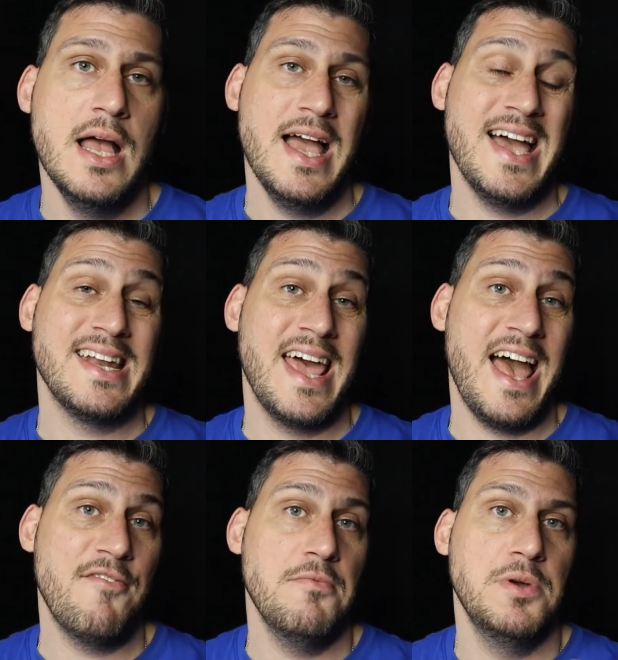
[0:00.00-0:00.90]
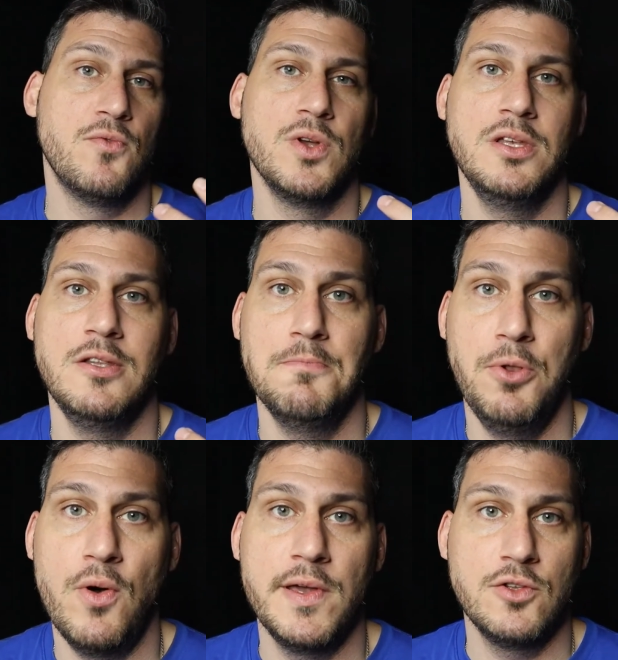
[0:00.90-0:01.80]
and I haven't been really
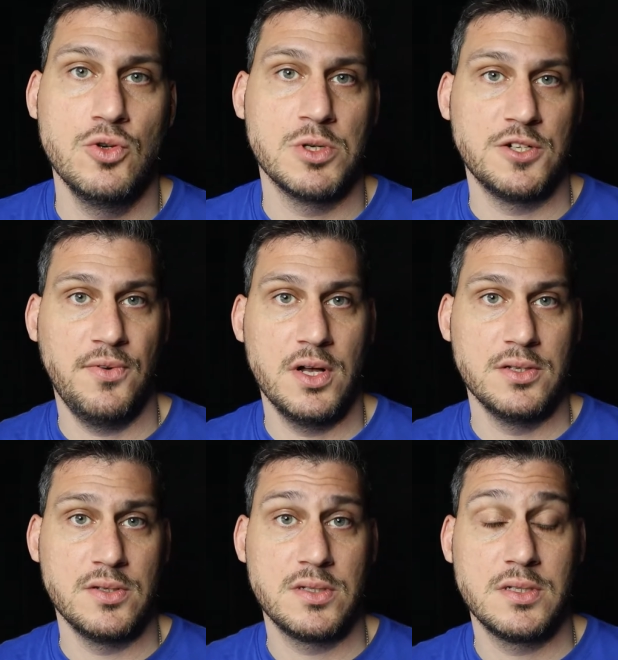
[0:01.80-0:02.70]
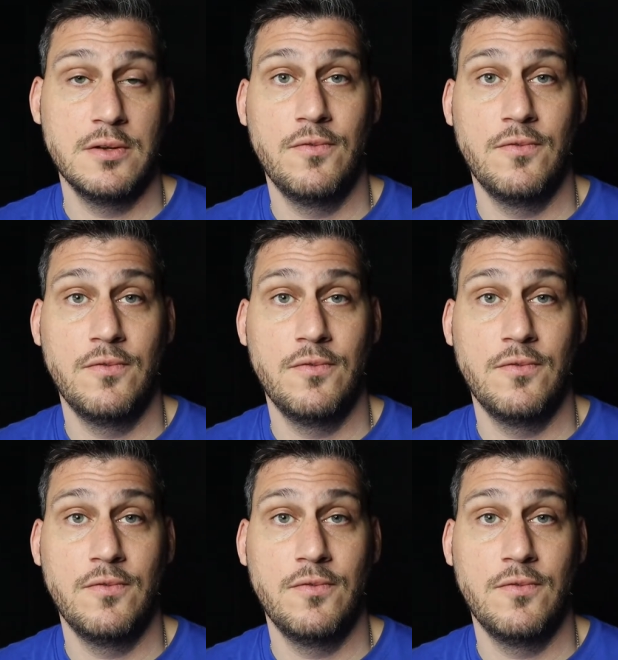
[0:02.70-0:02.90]
deploying too much funds.